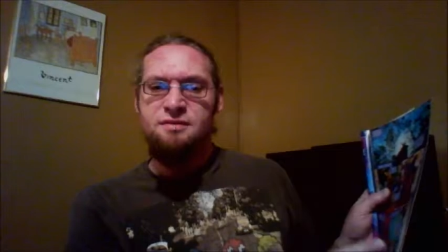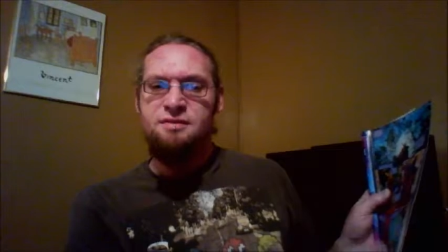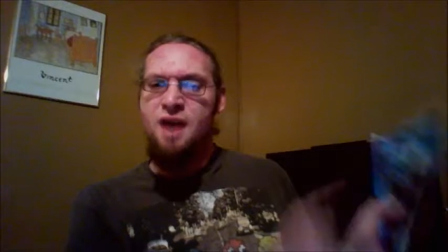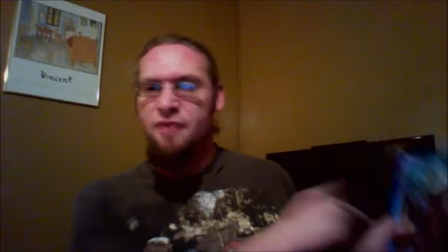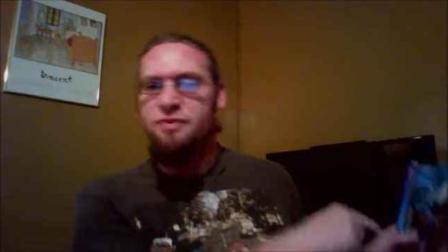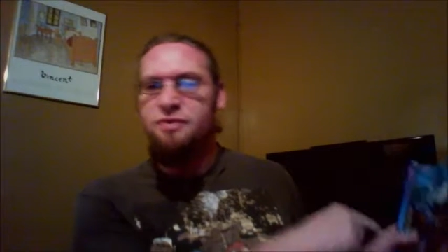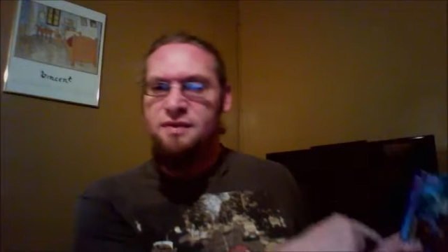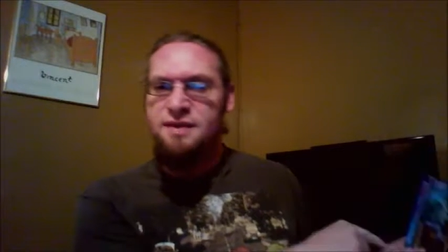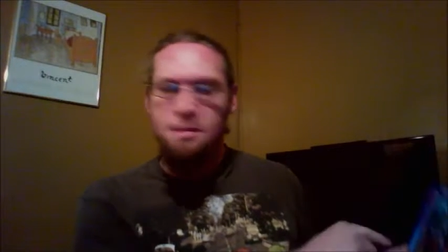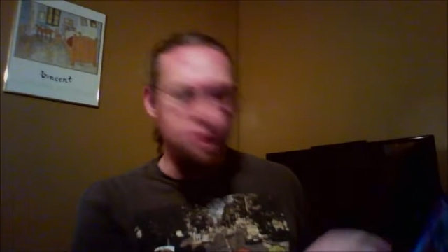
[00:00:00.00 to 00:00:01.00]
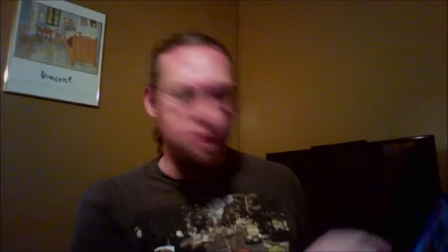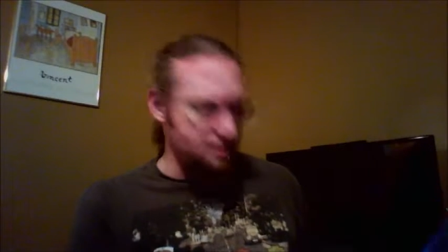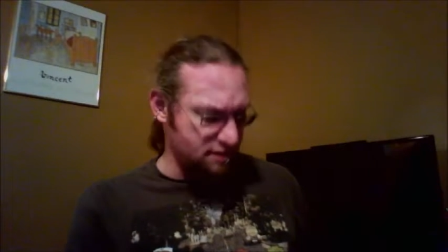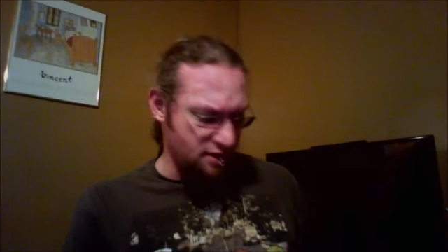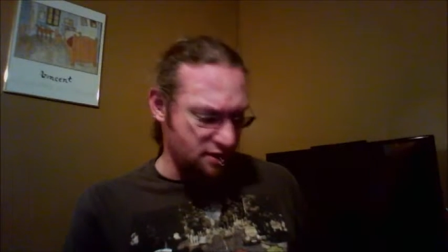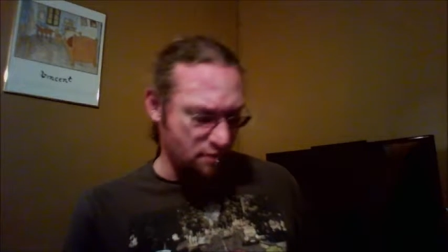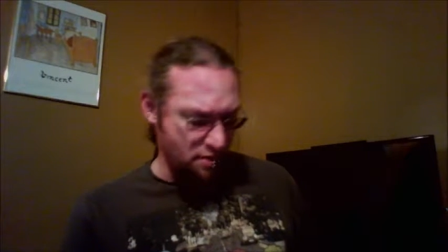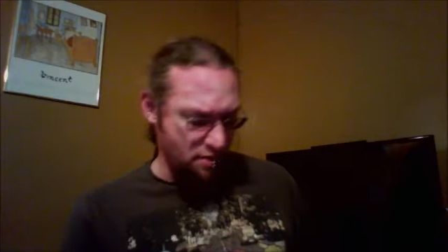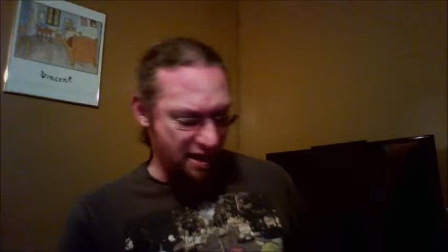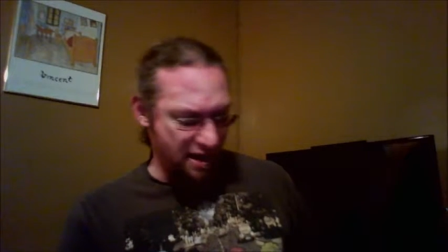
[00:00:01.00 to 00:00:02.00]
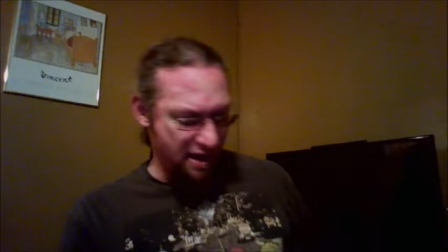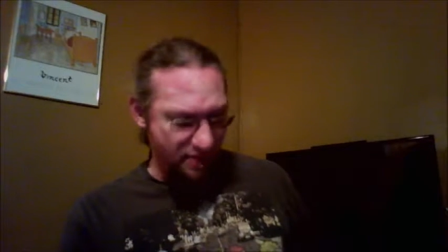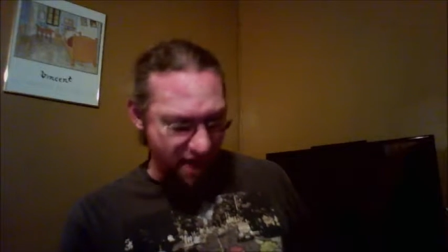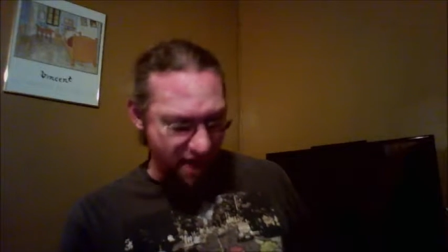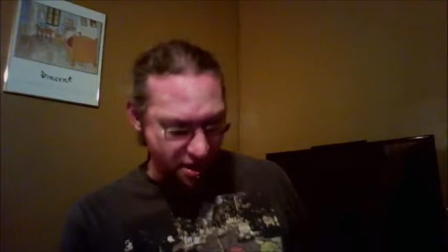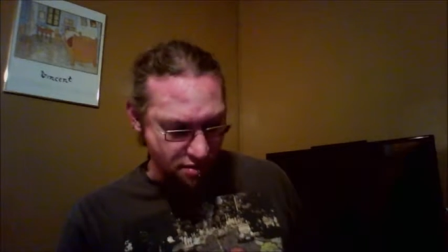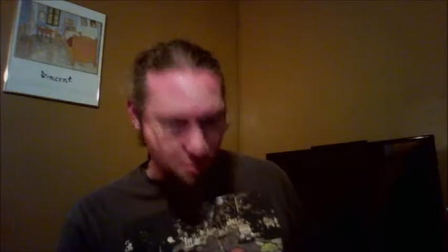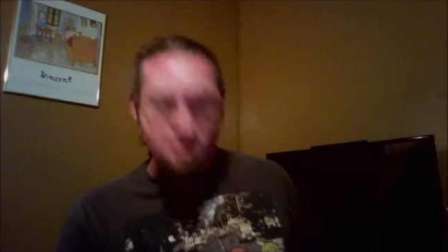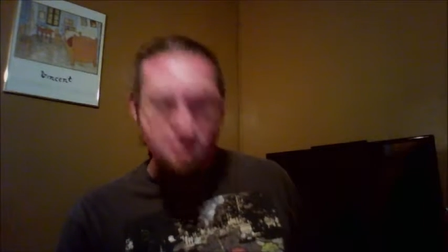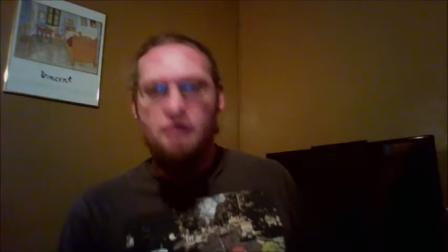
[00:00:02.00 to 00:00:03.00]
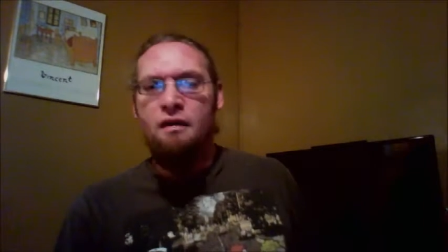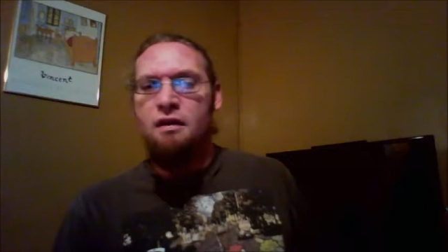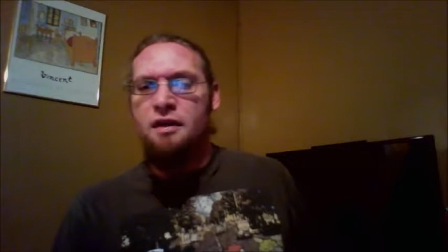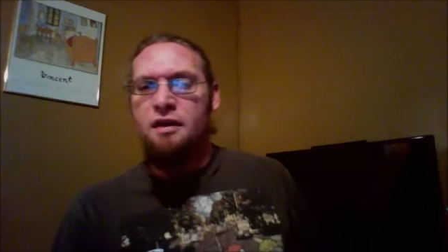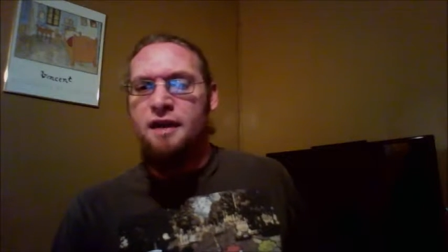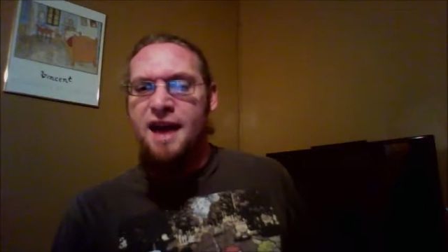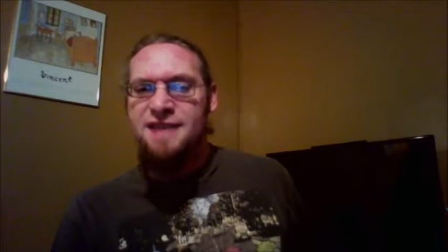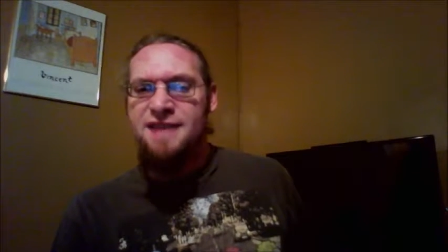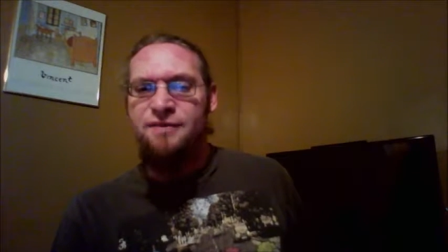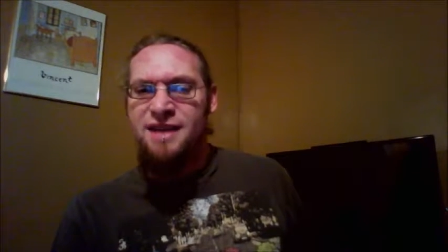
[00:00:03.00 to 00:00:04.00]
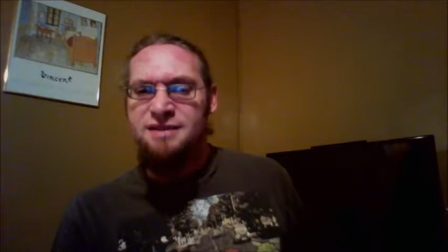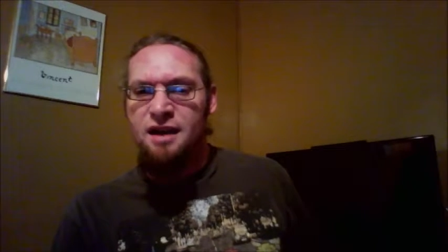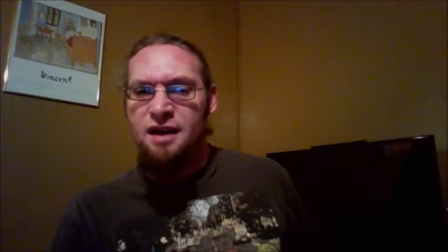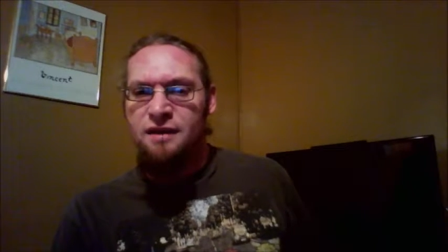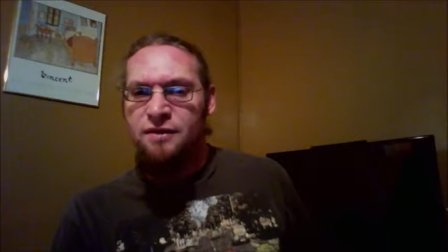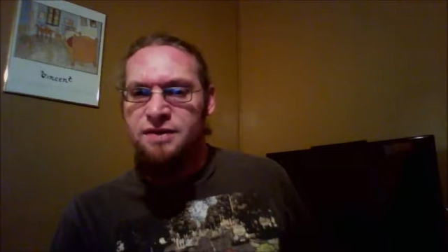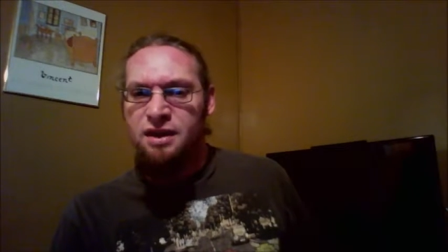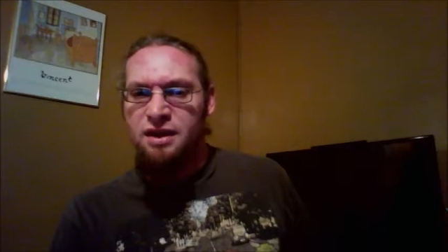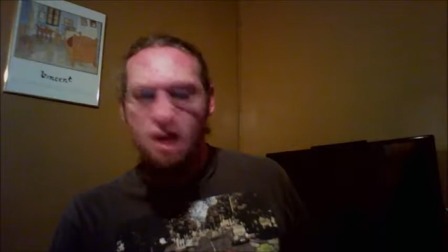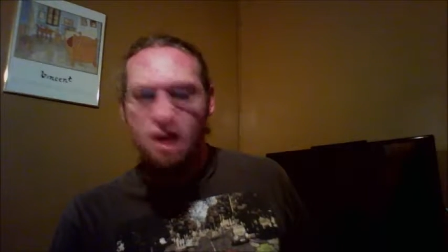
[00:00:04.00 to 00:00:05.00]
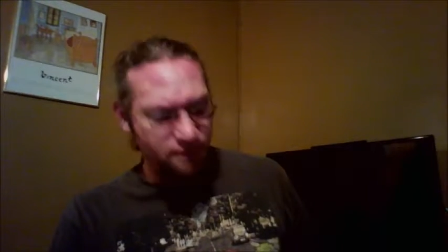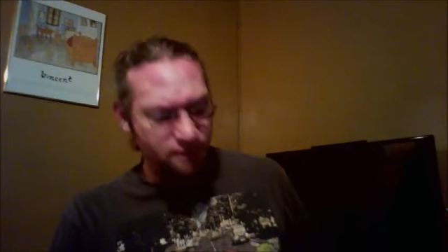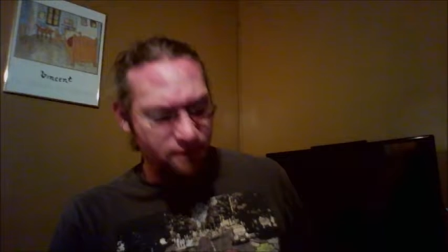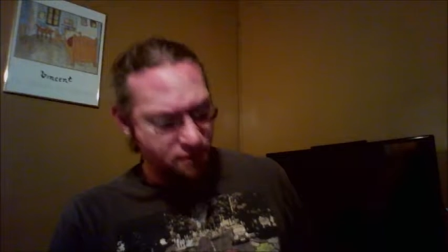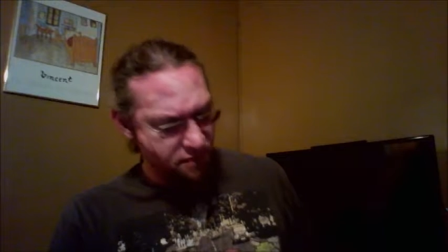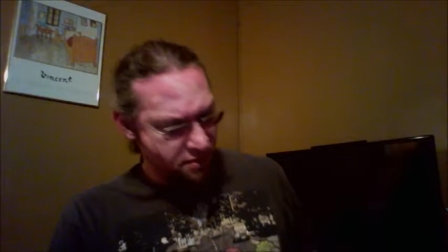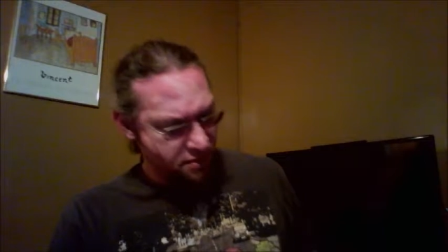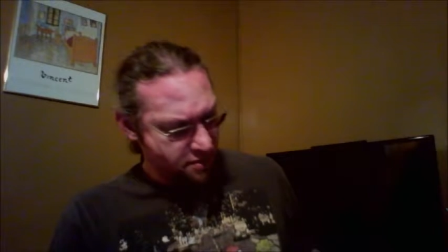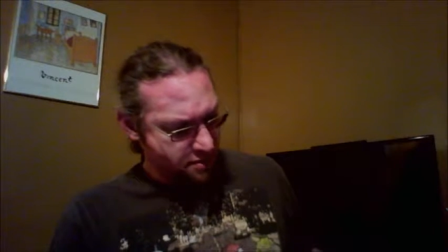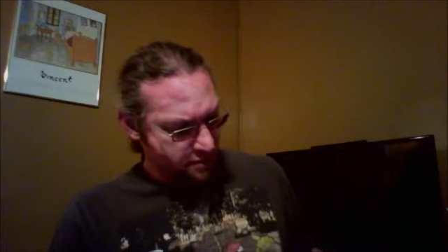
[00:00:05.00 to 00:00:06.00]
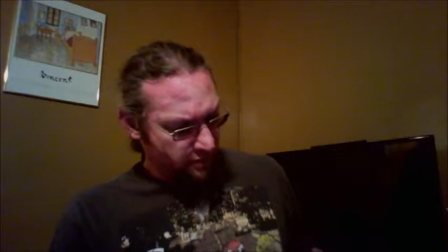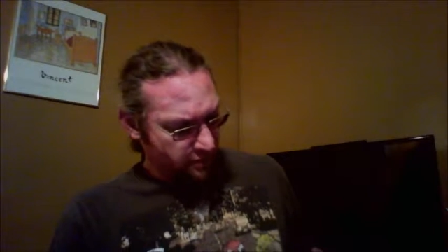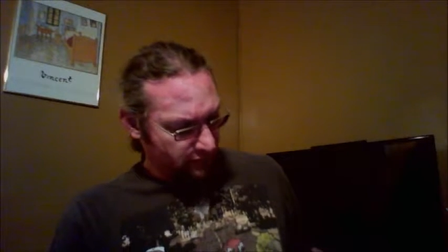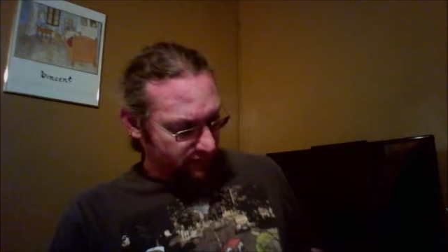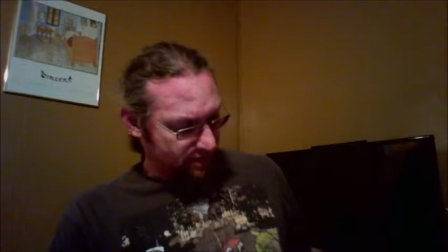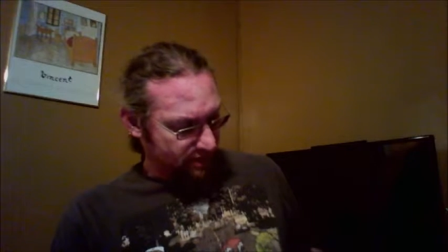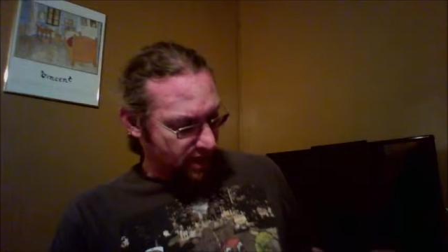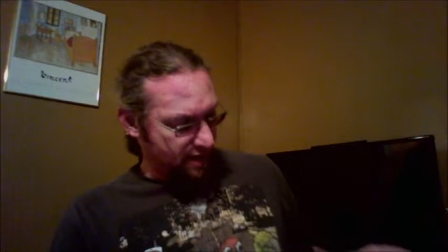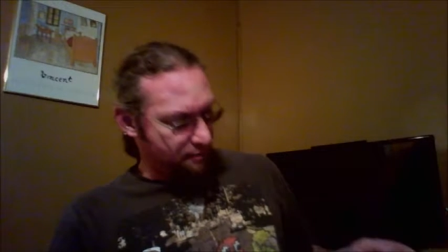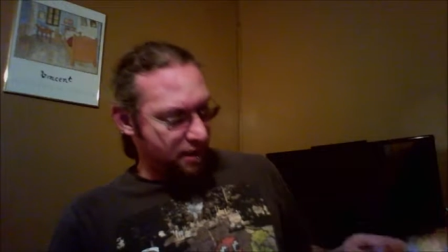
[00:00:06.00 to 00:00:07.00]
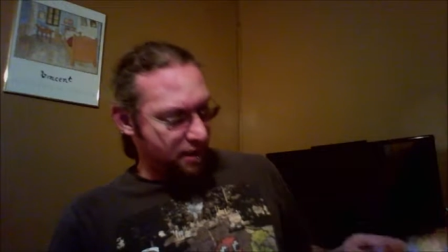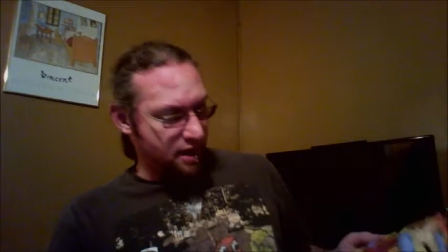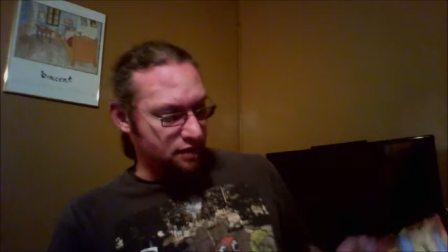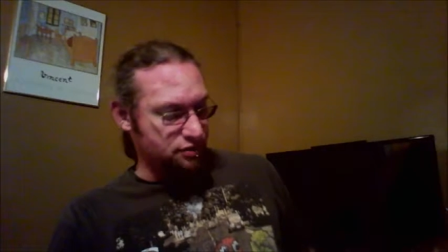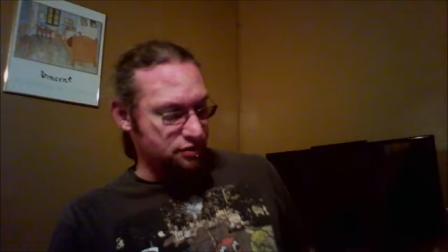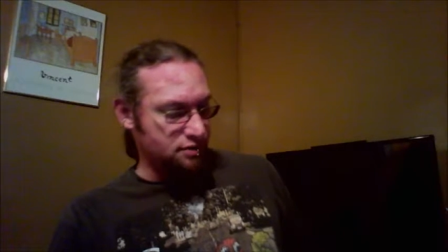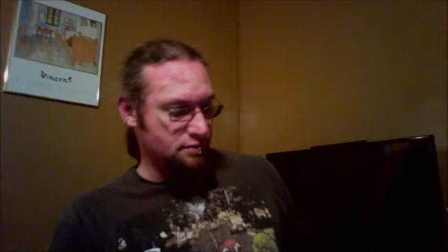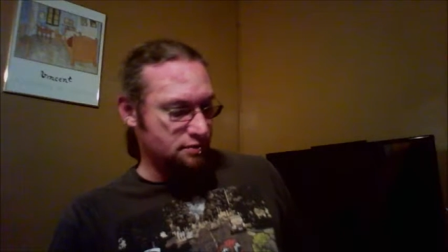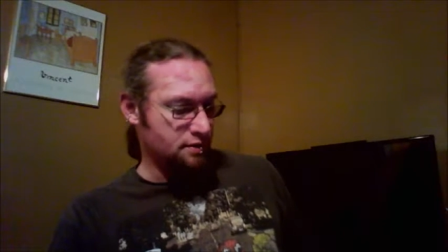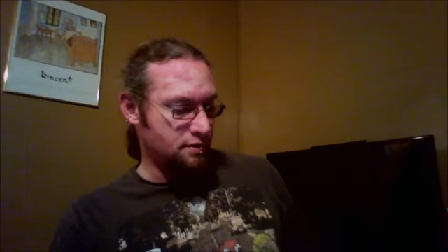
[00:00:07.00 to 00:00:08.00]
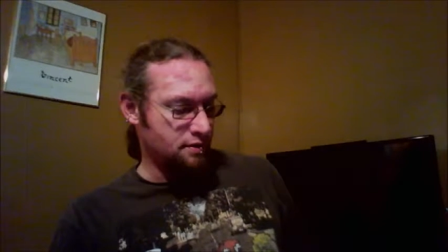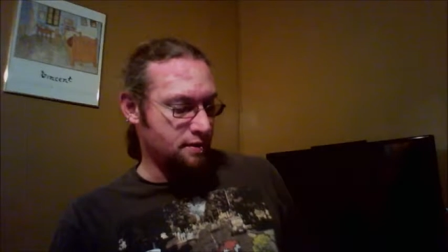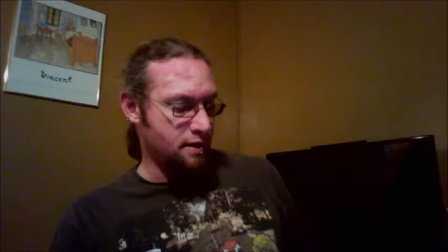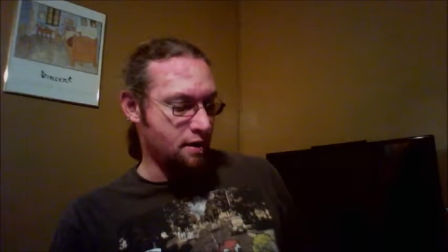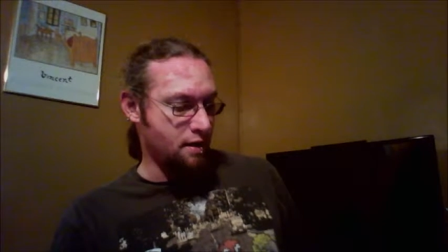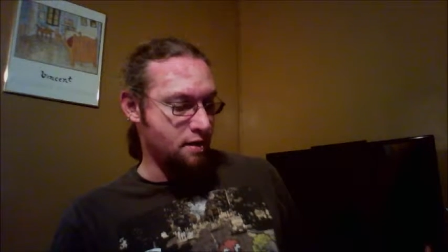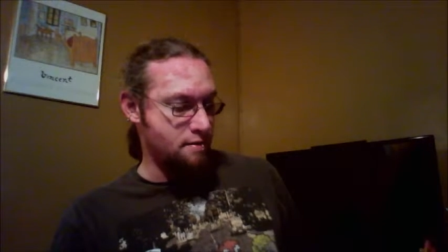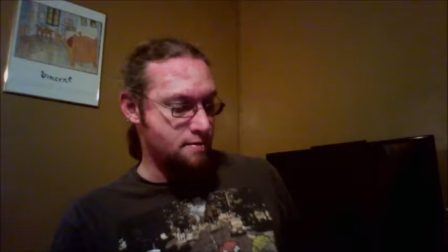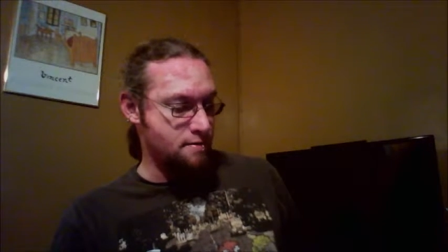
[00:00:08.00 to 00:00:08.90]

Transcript: not in the same place as the other one. And then, as if that's not confusing enough, the second page here